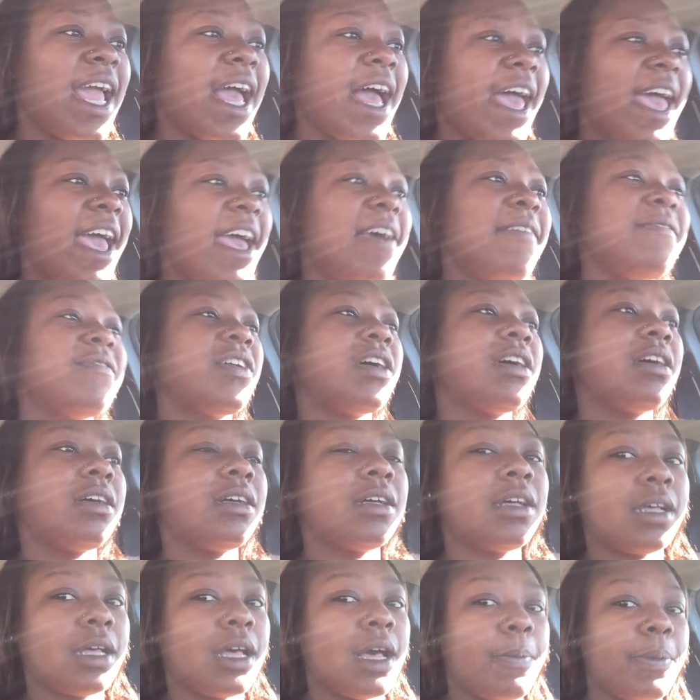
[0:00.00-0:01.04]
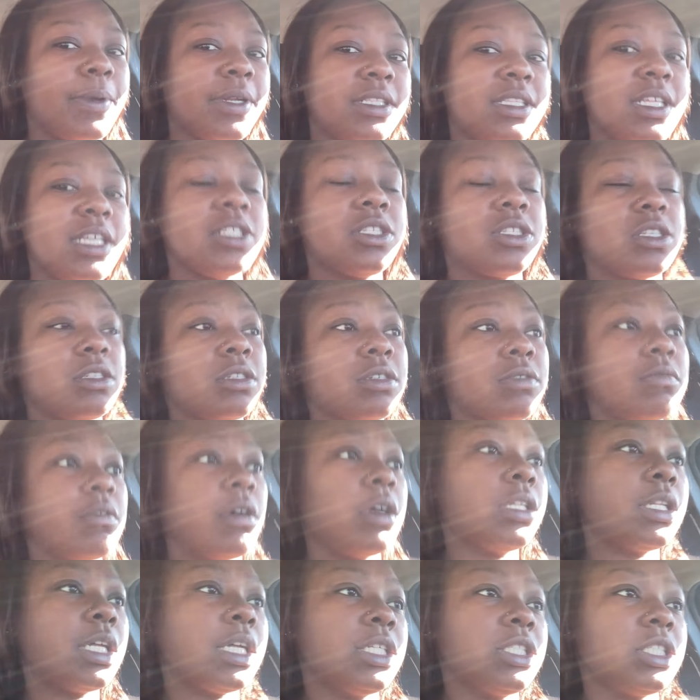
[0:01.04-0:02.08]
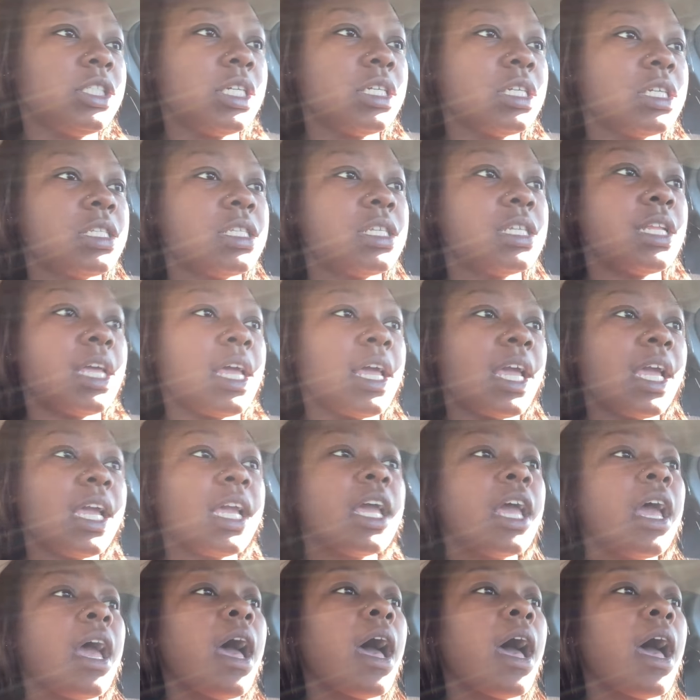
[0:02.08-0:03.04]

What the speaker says: I have a couple of things to do on the agenda today.